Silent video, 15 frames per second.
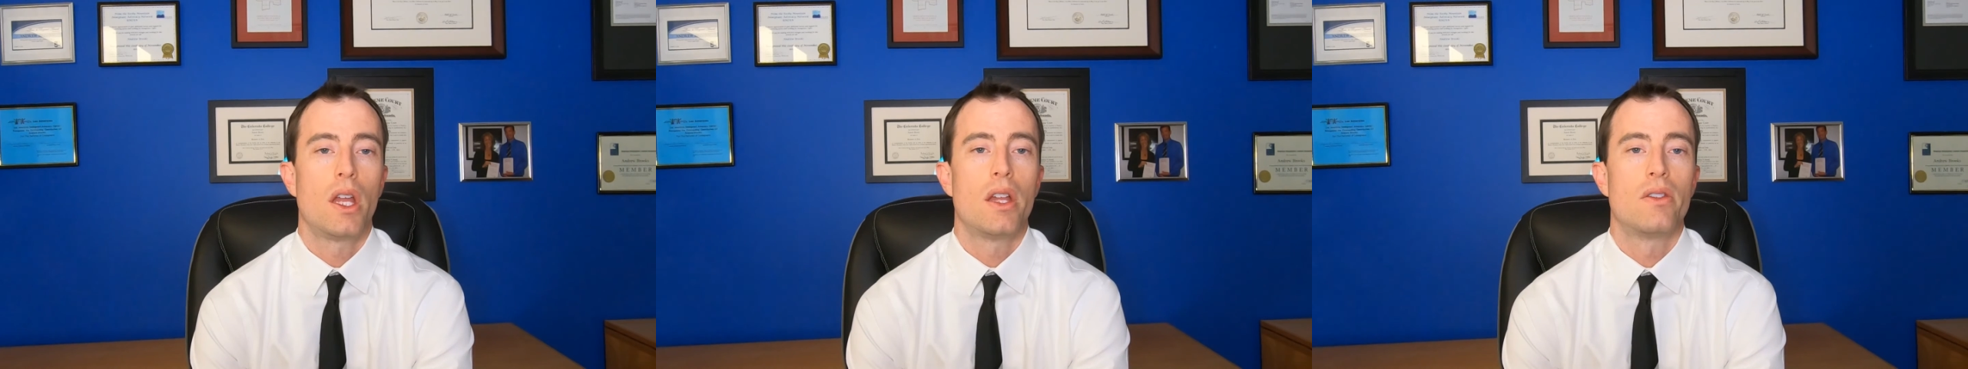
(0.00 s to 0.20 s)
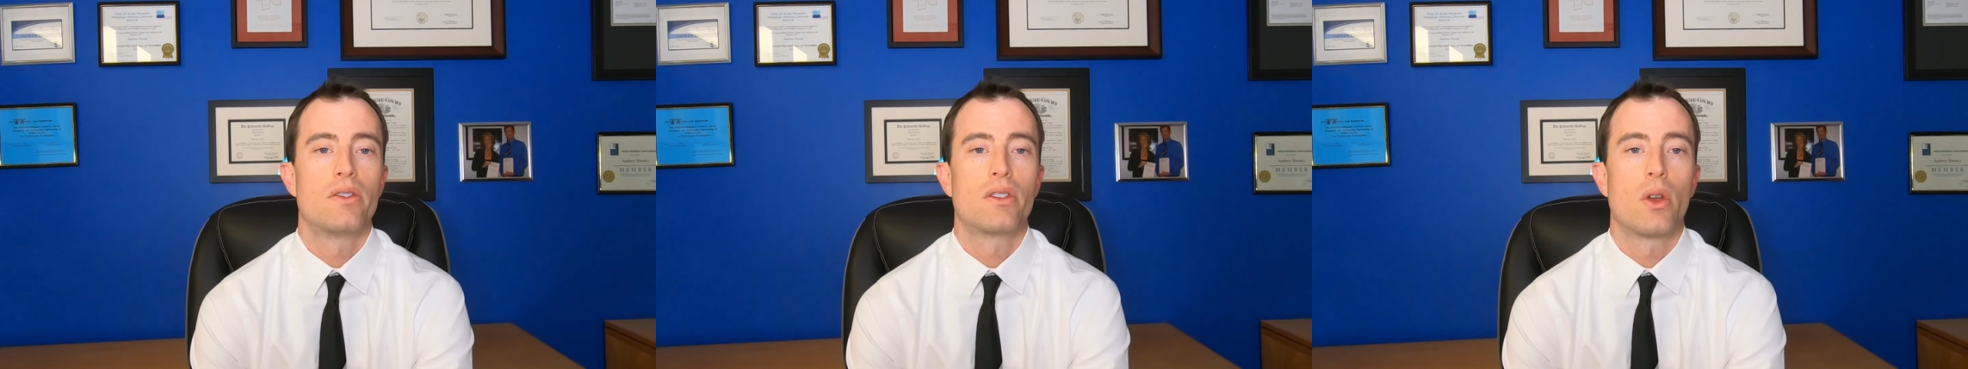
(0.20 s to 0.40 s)

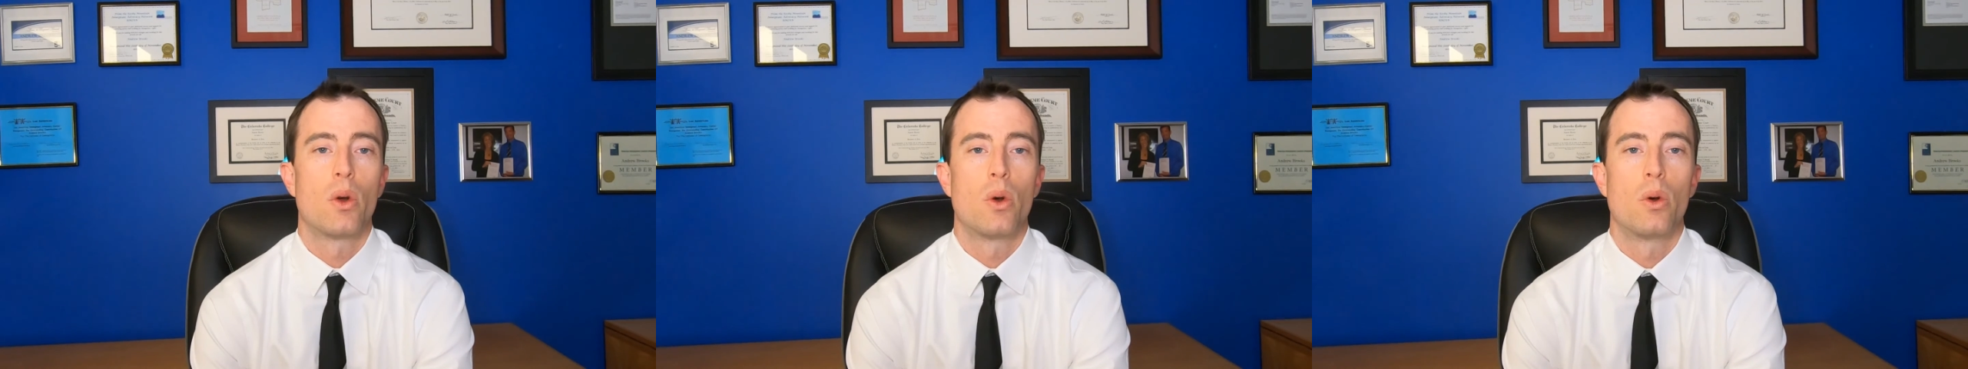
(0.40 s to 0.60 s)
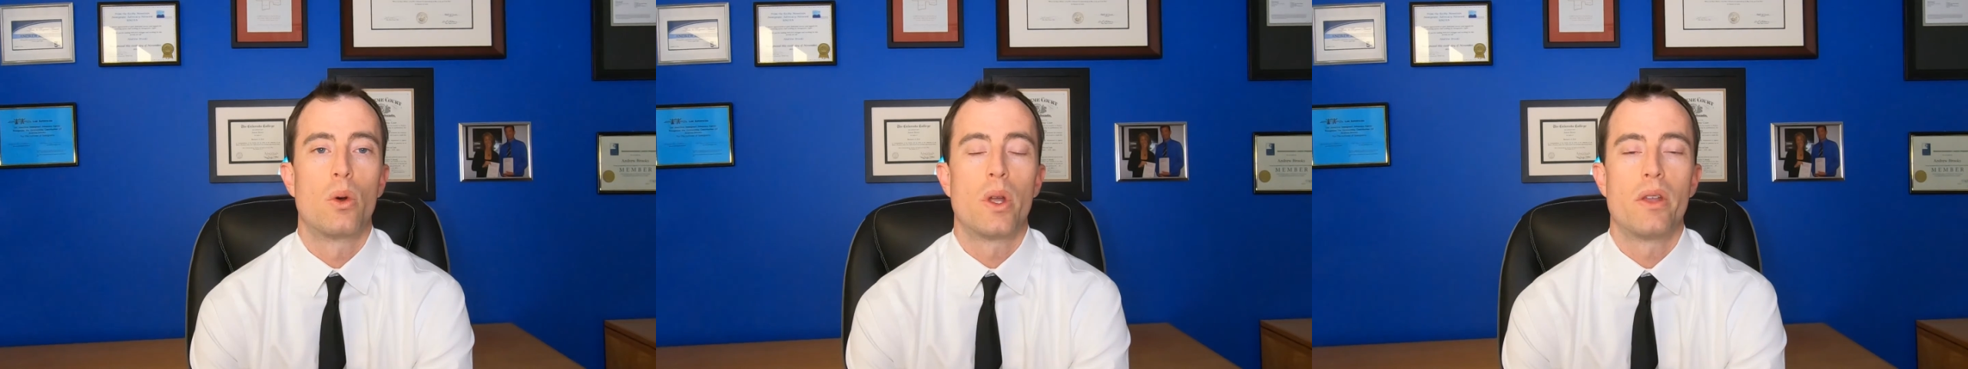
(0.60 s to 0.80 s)
And
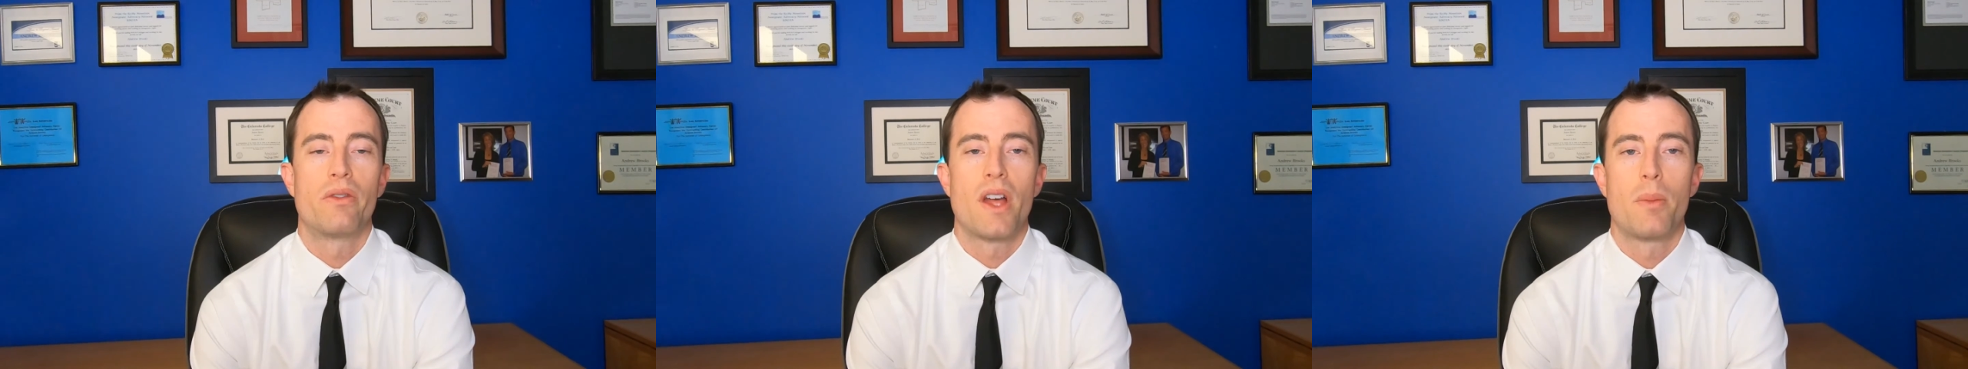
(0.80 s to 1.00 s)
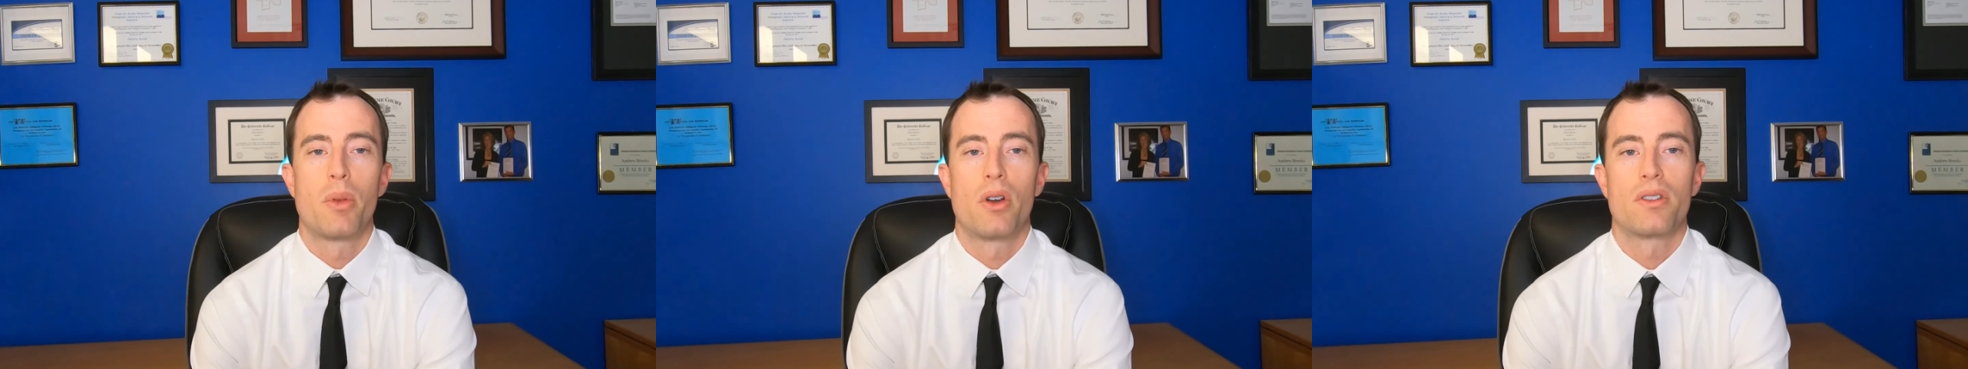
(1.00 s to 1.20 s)
so if
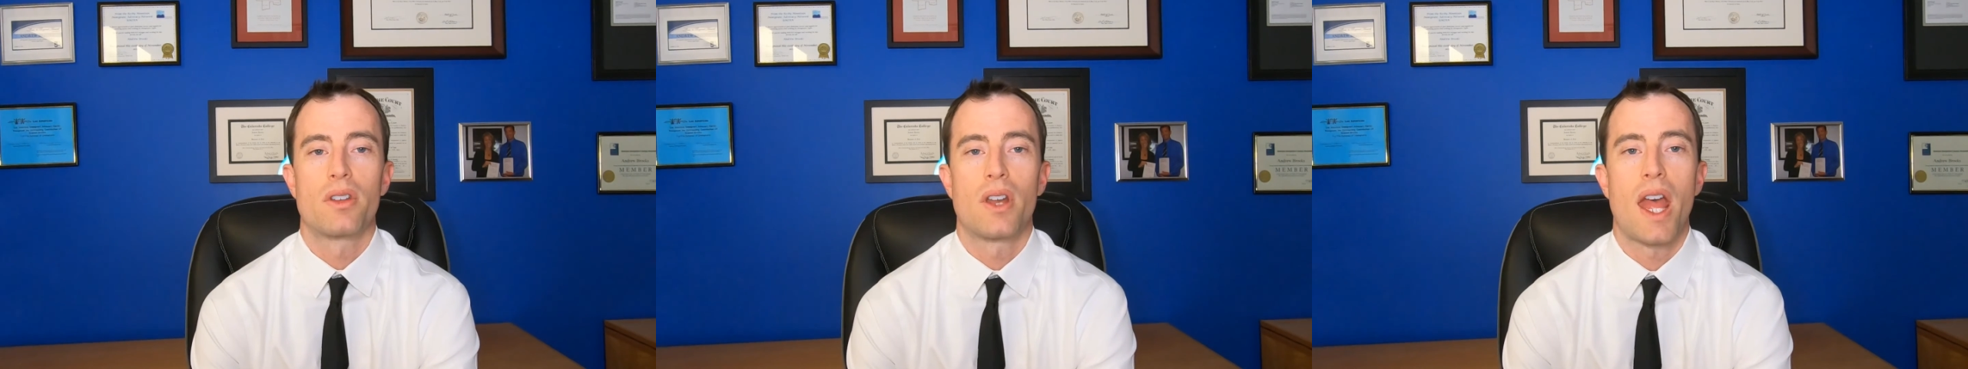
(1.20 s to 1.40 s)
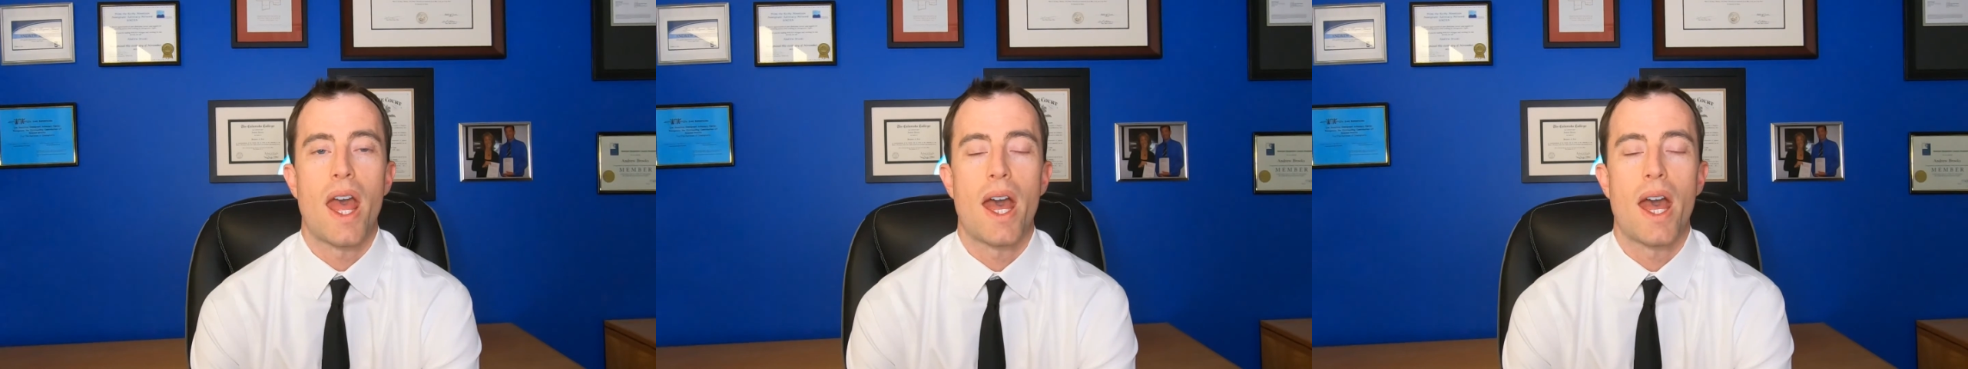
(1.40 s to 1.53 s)
that person